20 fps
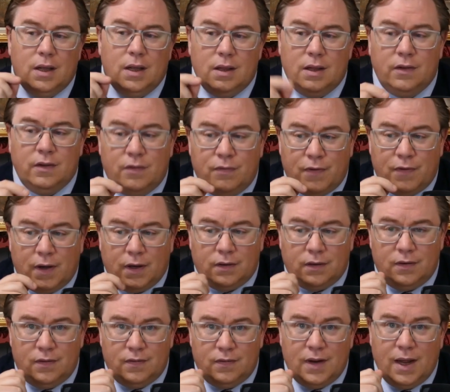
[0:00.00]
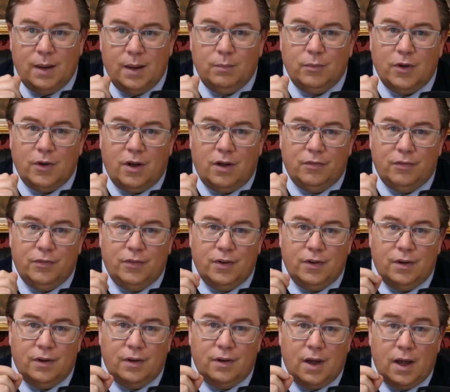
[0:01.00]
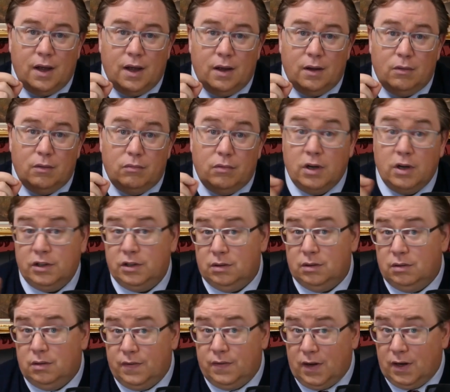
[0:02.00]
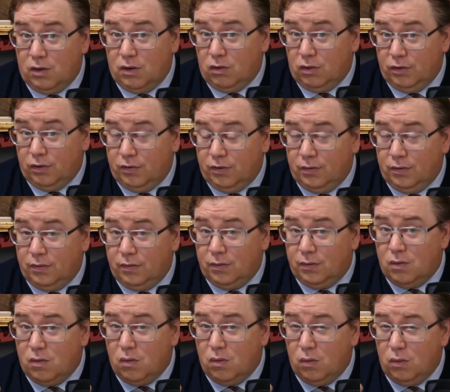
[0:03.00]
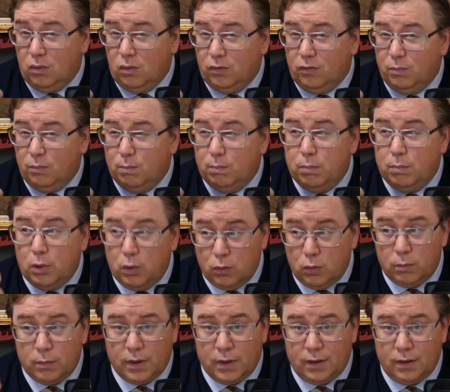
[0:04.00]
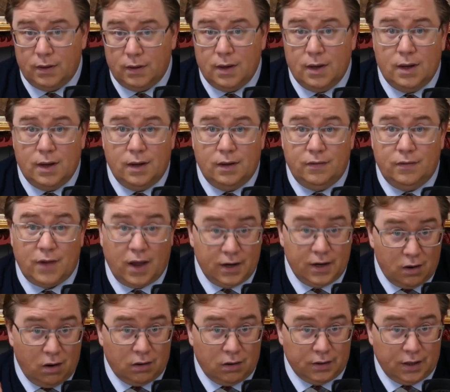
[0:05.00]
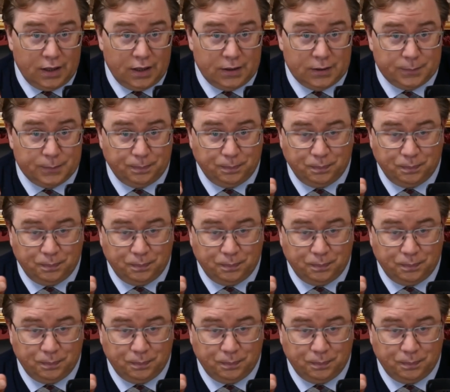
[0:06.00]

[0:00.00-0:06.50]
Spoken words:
This effect is named after a Russian psychologist called Bluma Zeigarnik.